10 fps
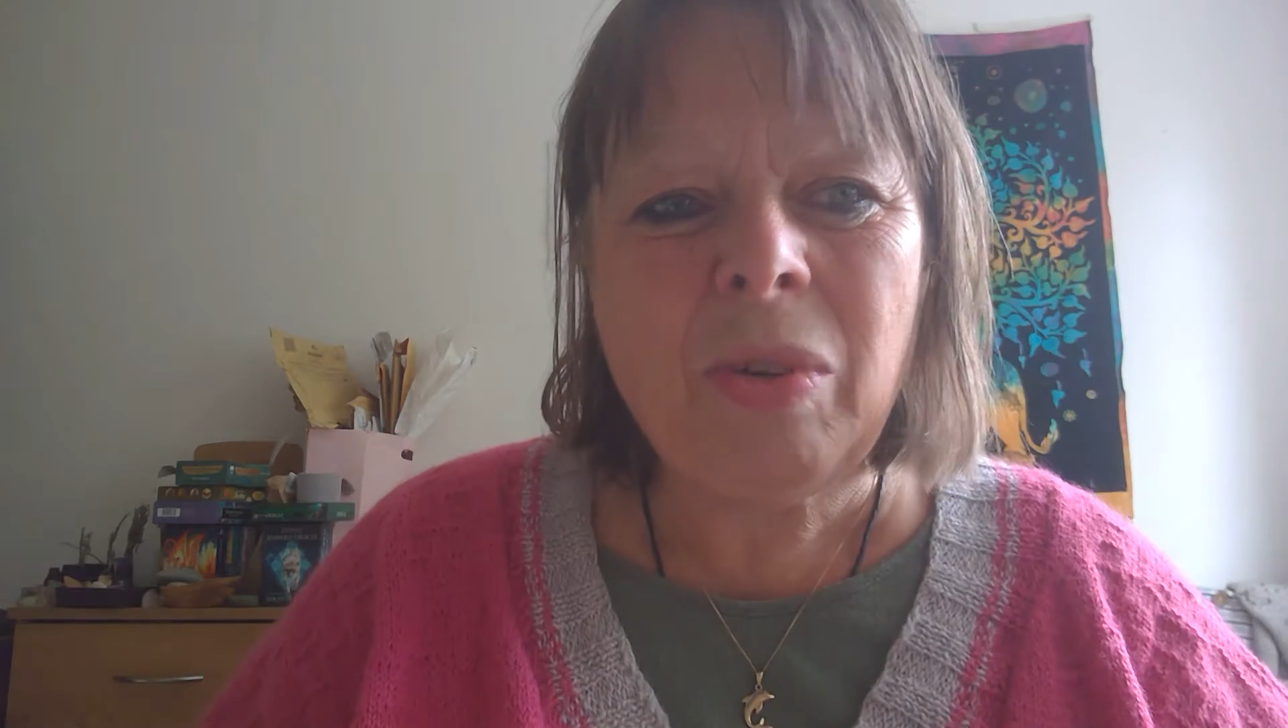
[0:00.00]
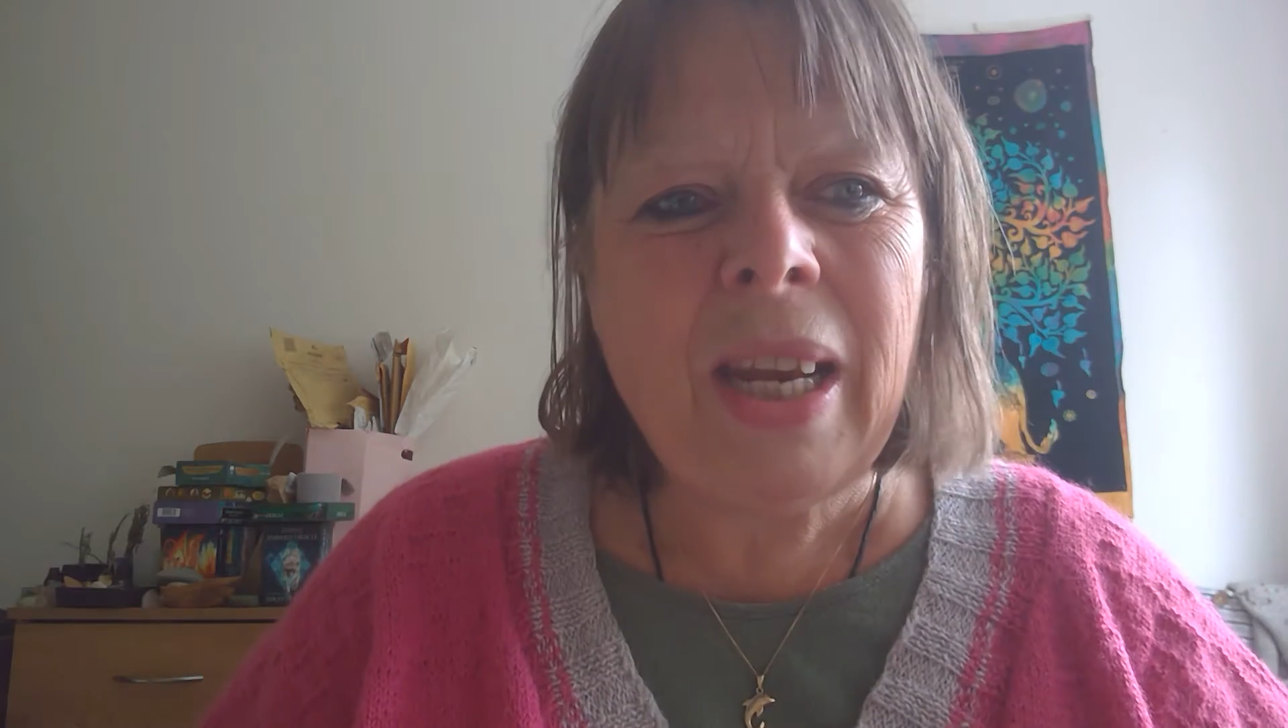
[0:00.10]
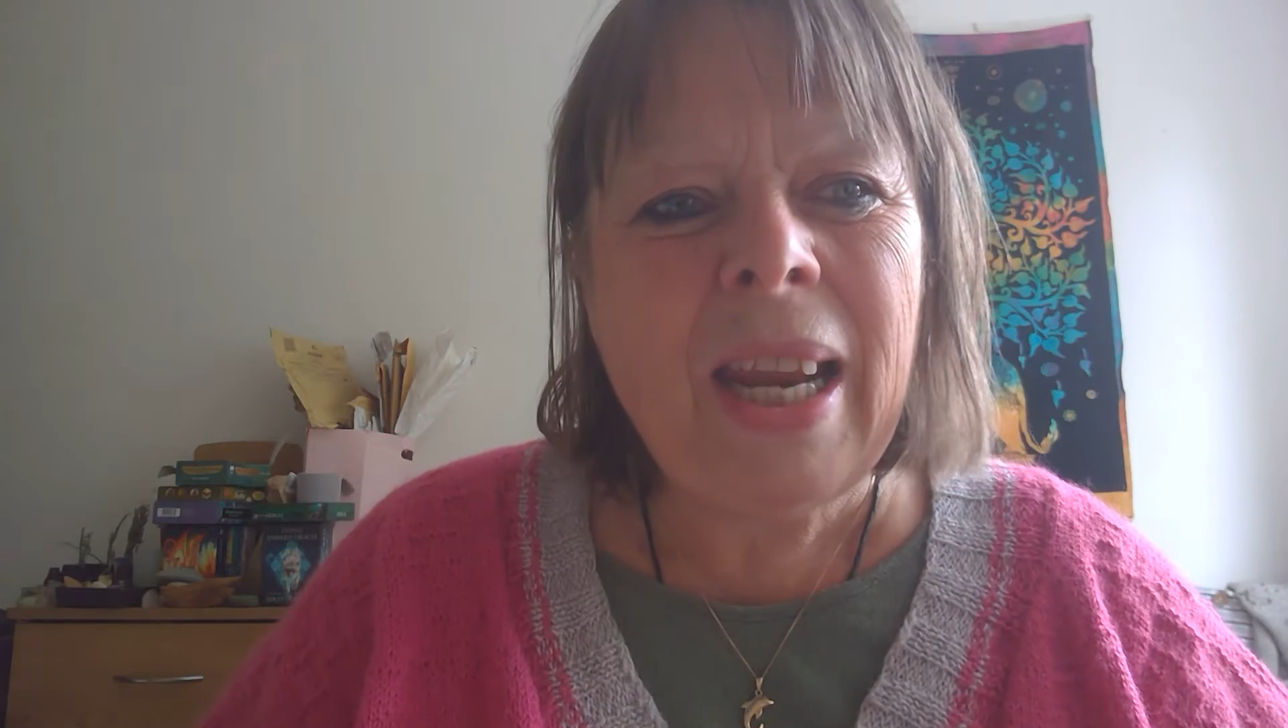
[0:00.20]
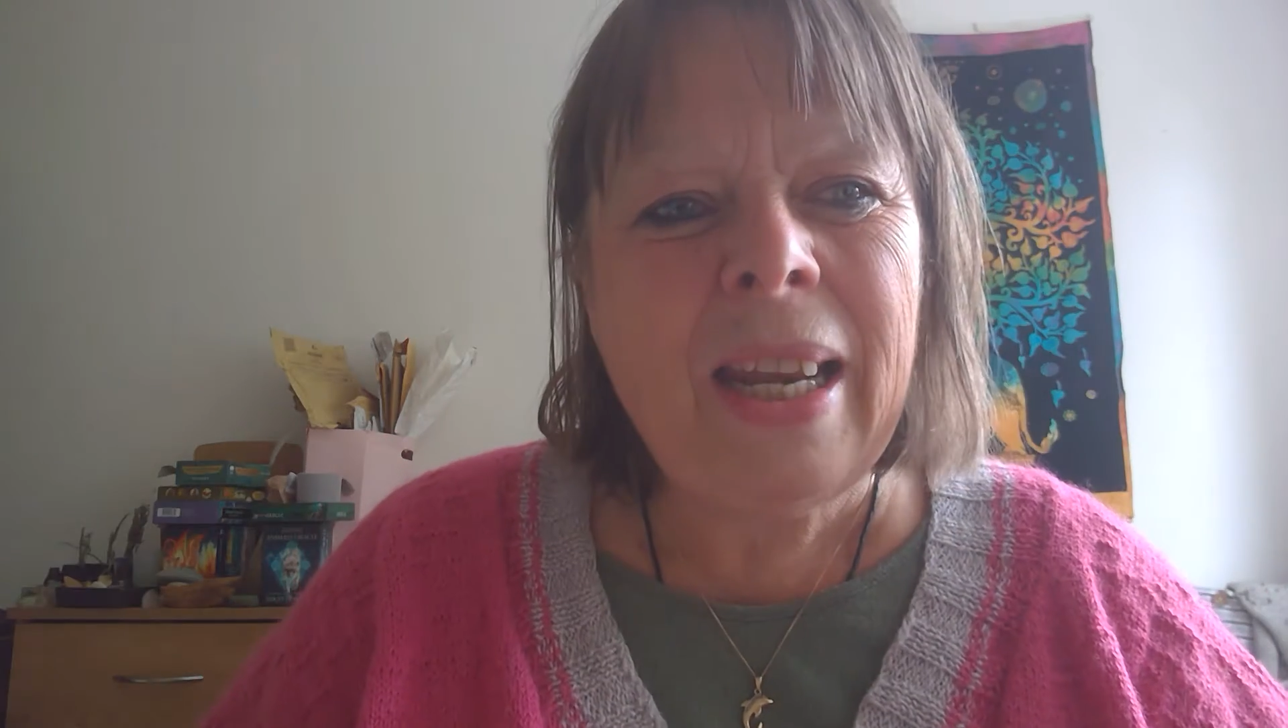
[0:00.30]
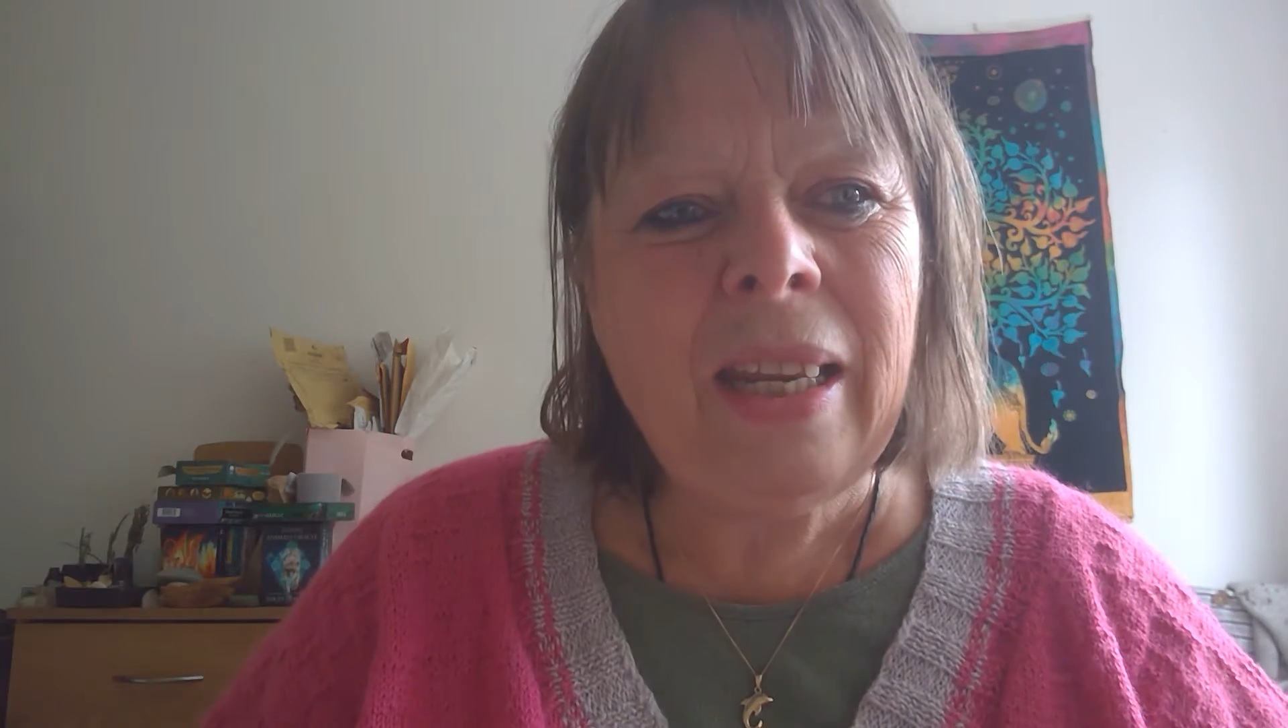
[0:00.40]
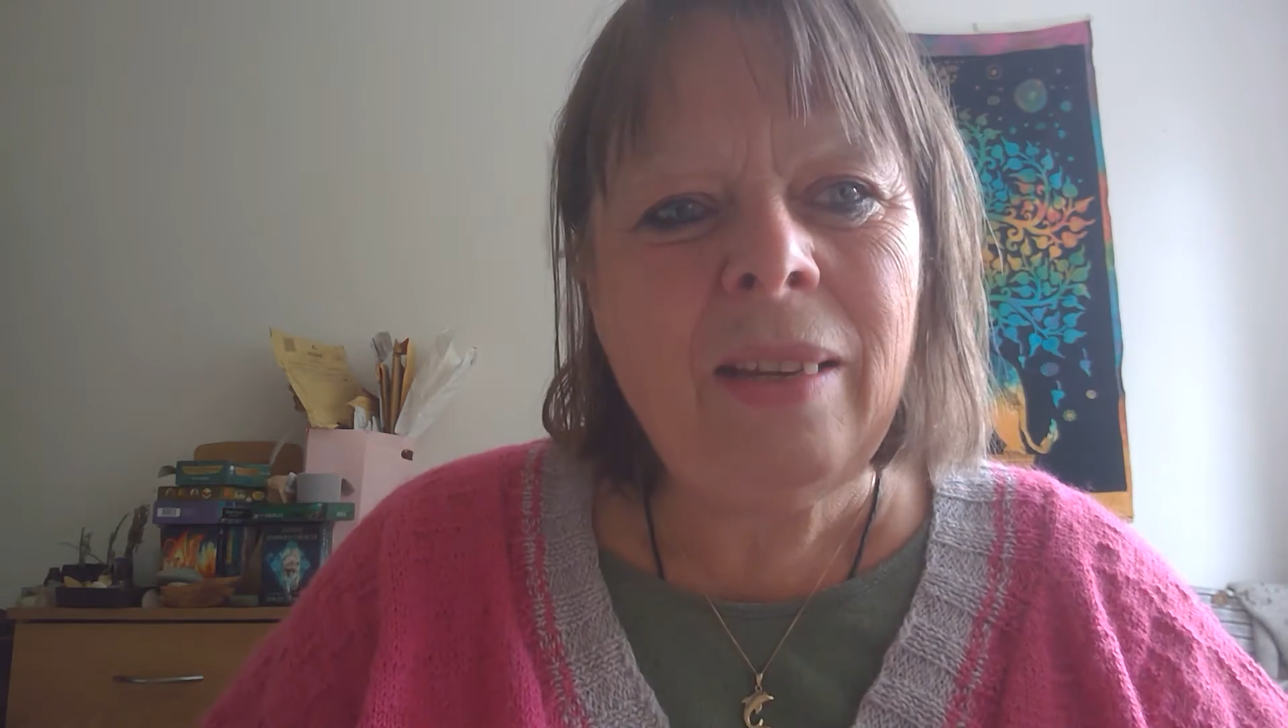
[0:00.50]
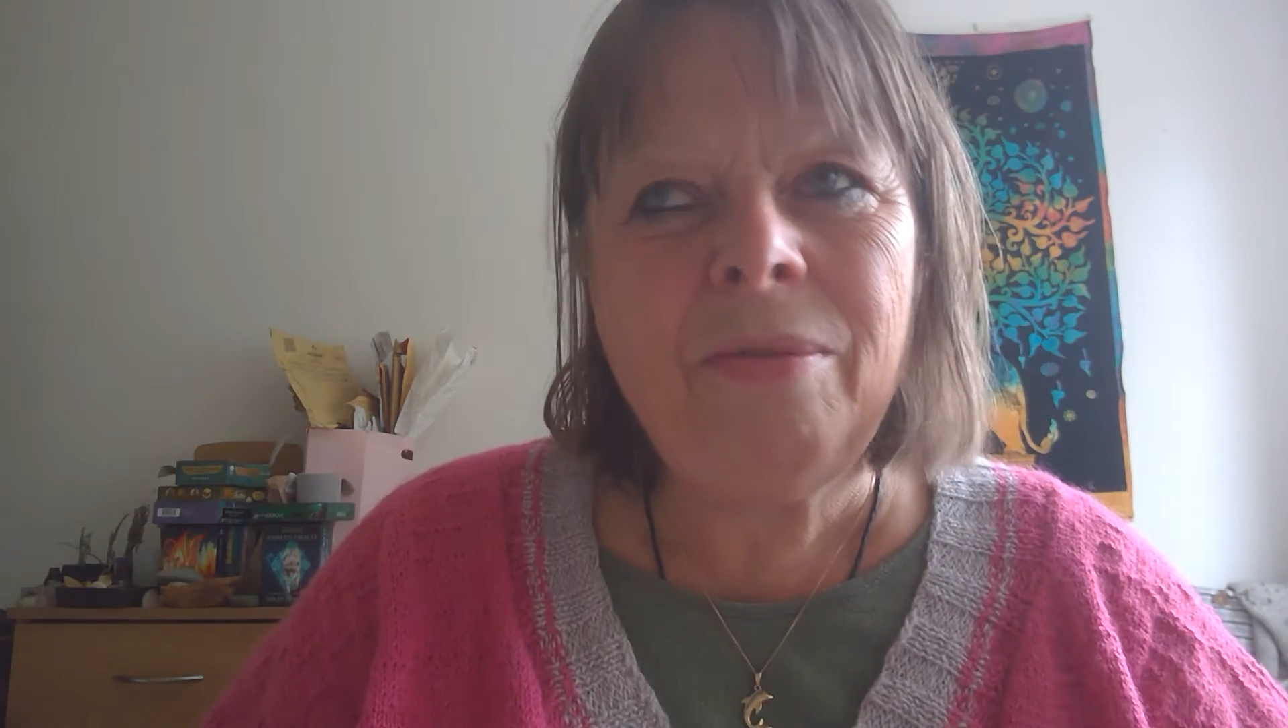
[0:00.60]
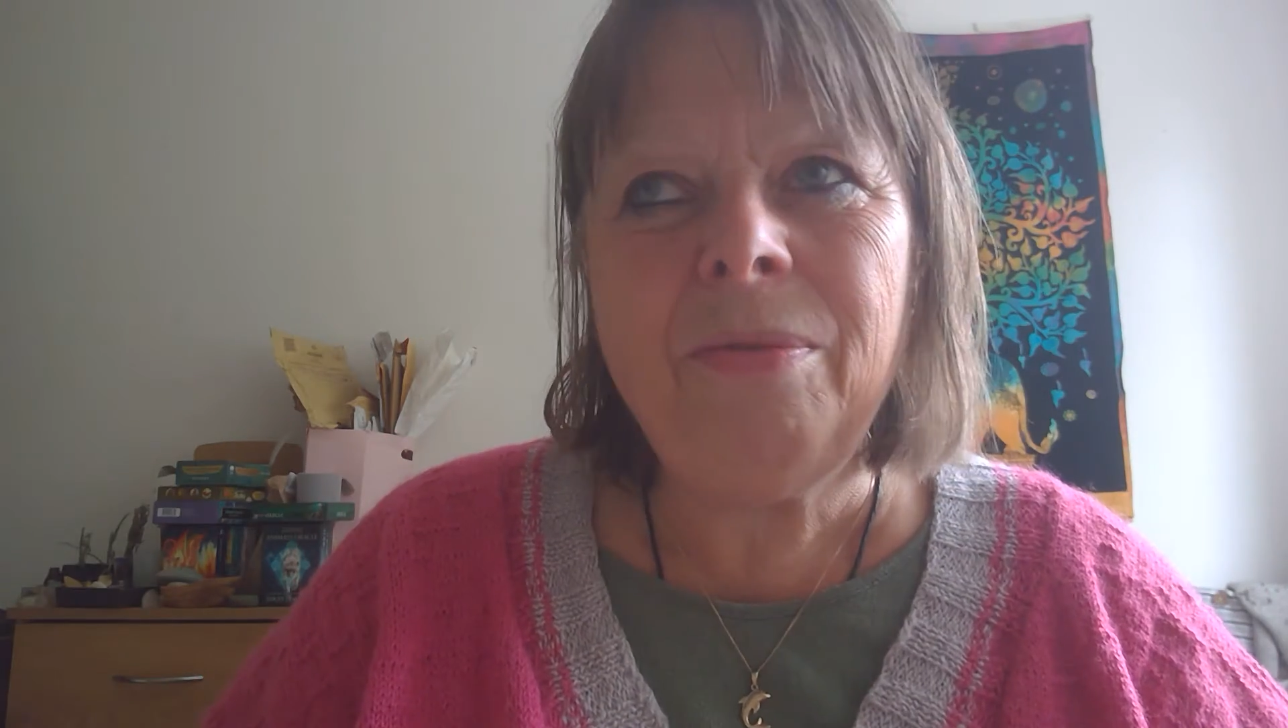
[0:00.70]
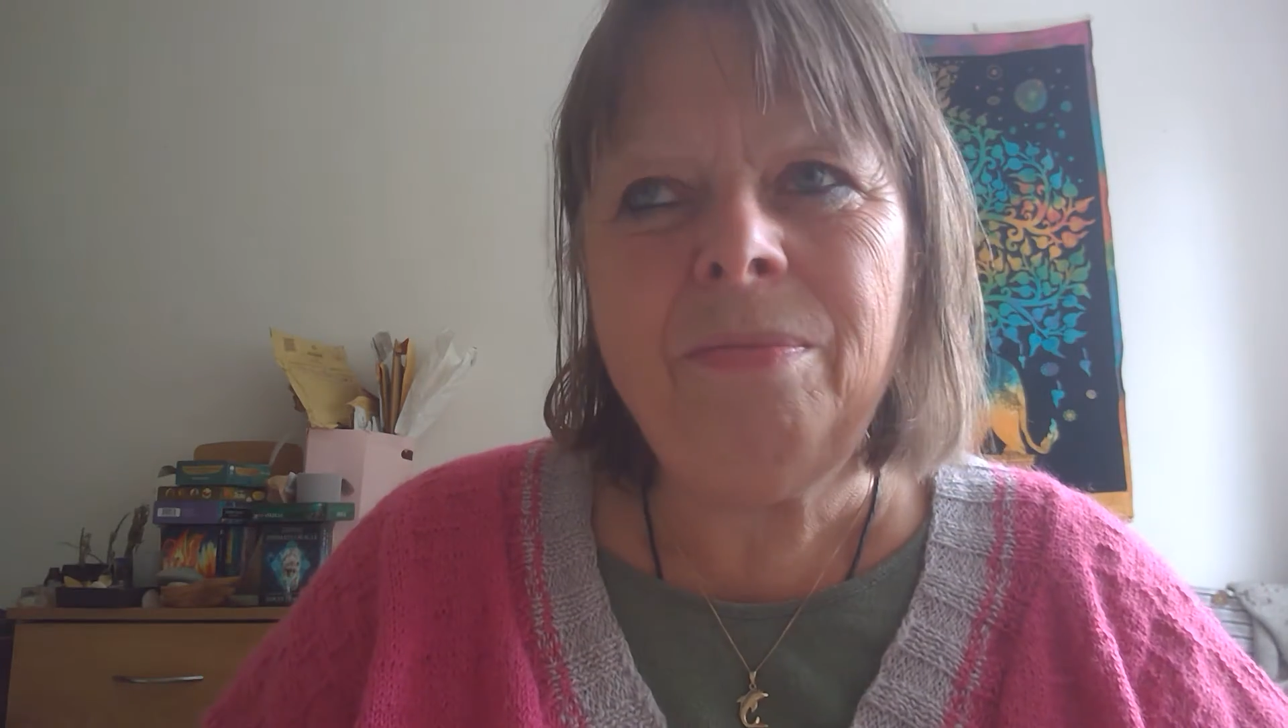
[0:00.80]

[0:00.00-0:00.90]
really